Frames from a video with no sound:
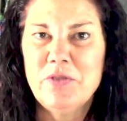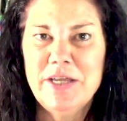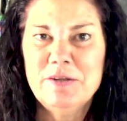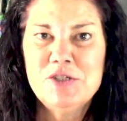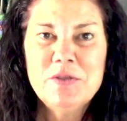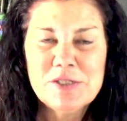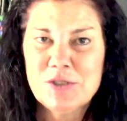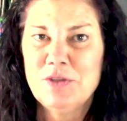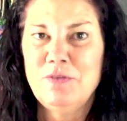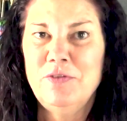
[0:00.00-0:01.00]
They can do this
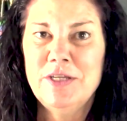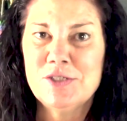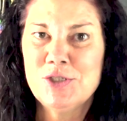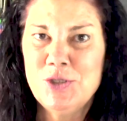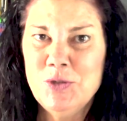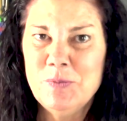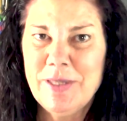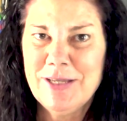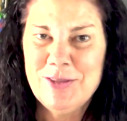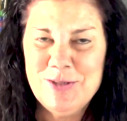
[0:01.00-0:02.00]
via Zoom.
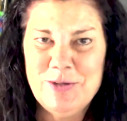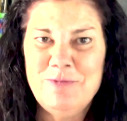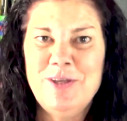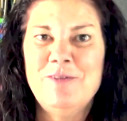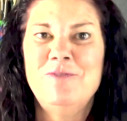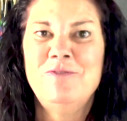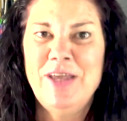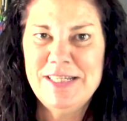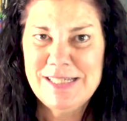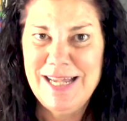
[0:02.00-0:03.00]
They can do it via
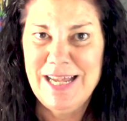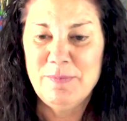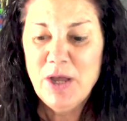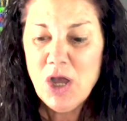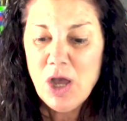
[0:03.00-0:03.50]
FaceTime.